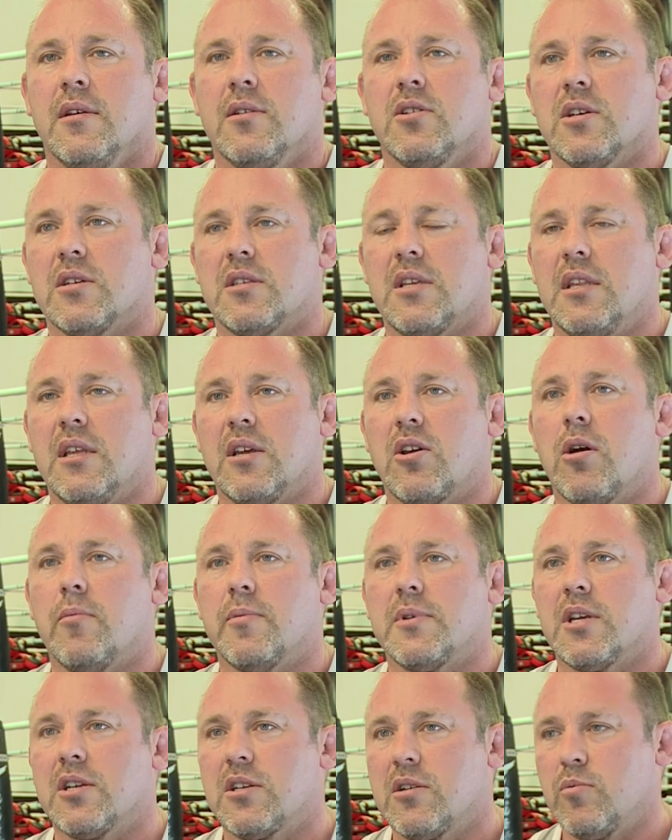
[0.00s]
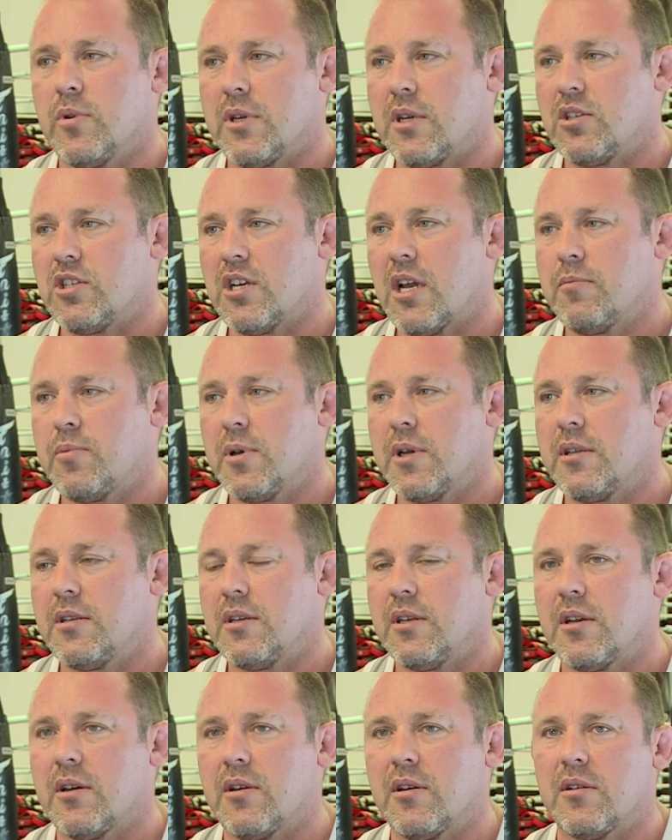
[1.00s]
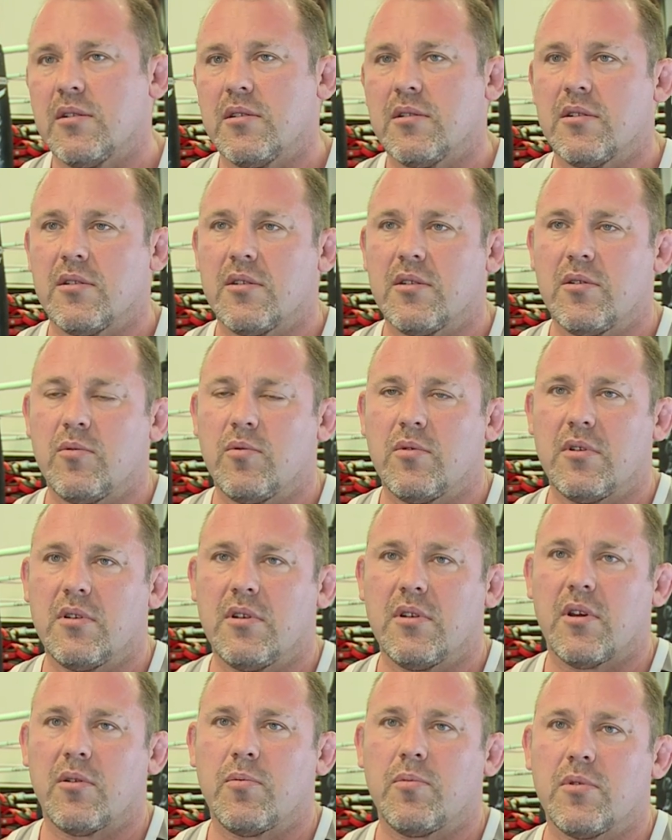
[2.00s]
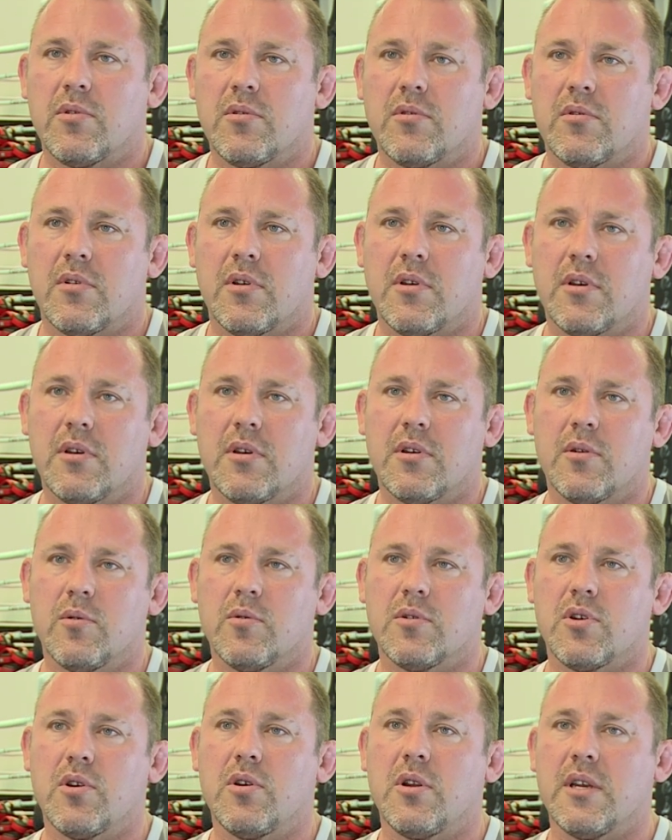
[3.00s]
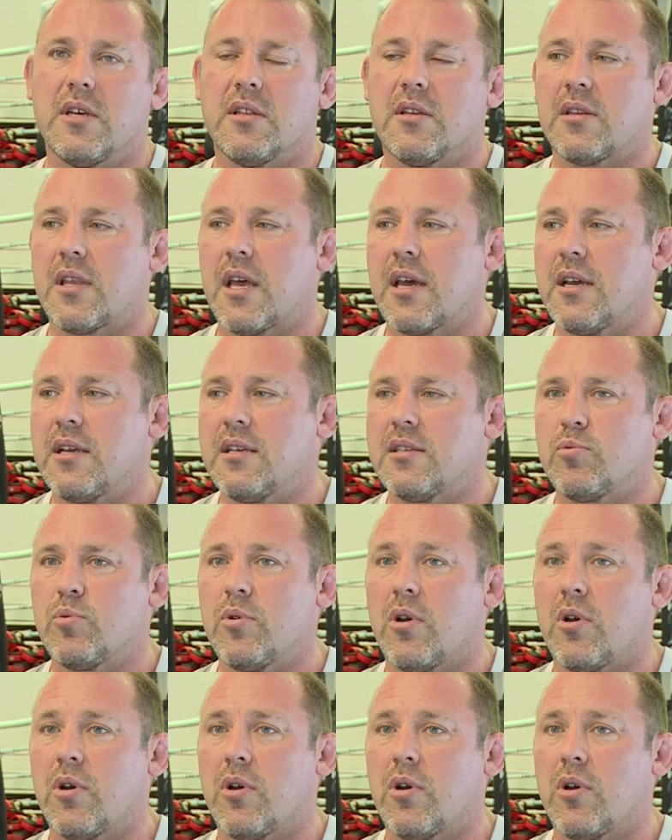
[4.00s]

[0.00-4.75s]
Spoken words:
just any competition we could jump in, you know. And you know, it was early in the days.